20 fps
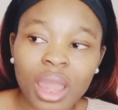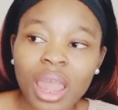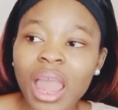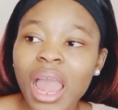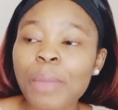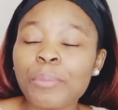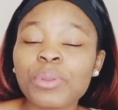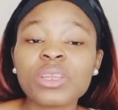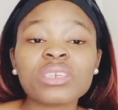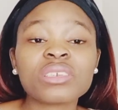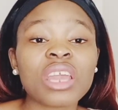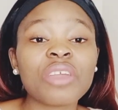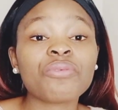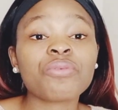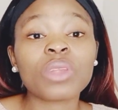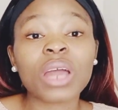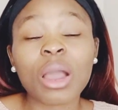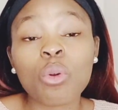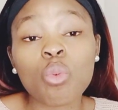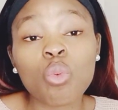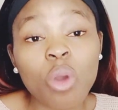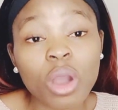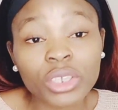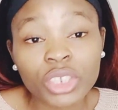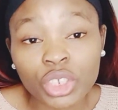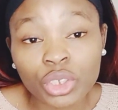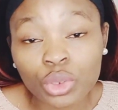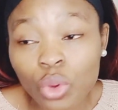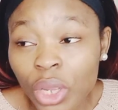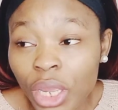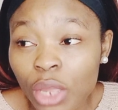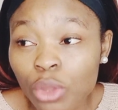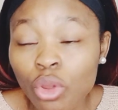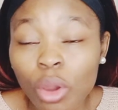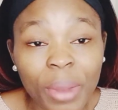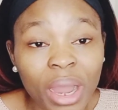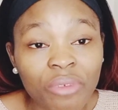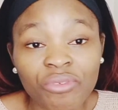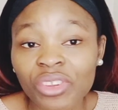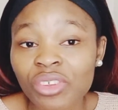I believe say if una watch UK
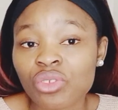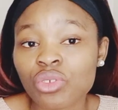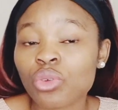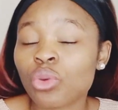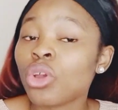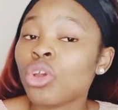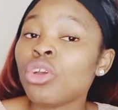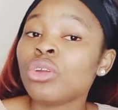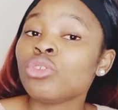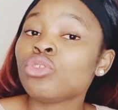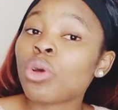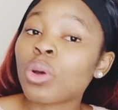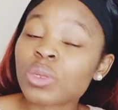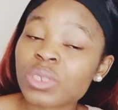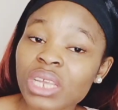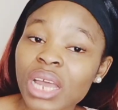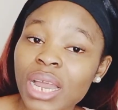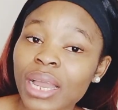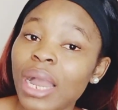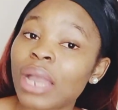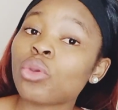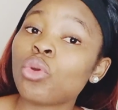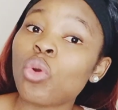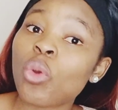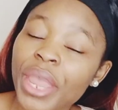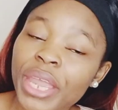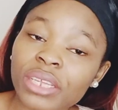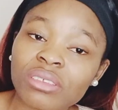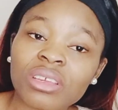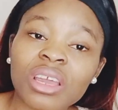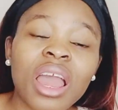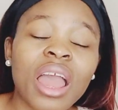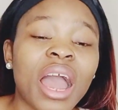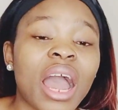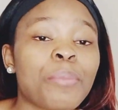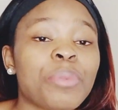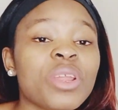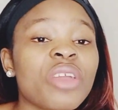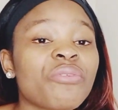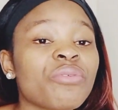normal video, those saga go end. I
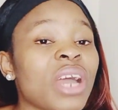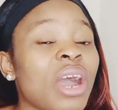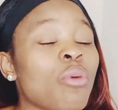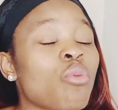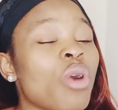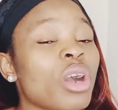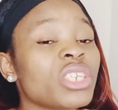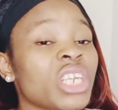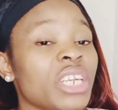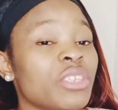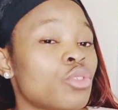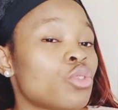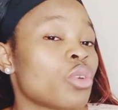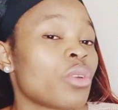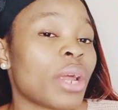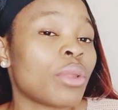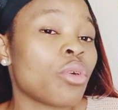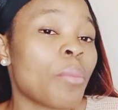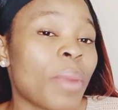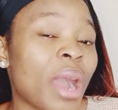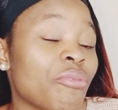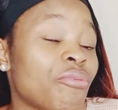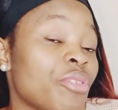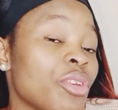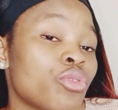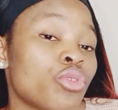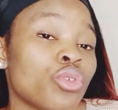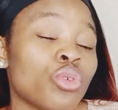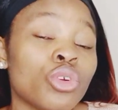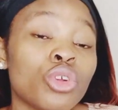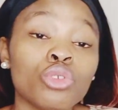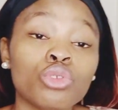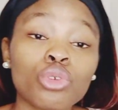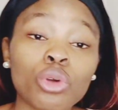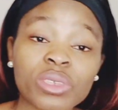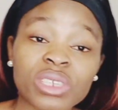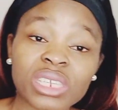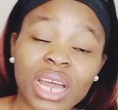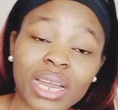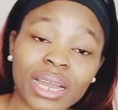believe una watch editorial normal video,
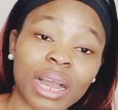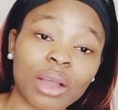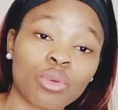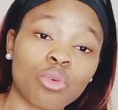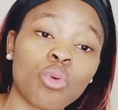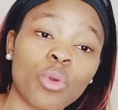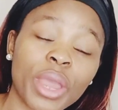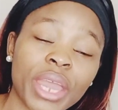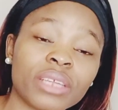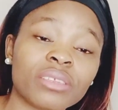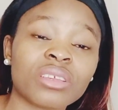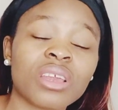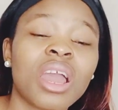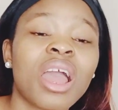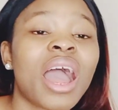those saga go end.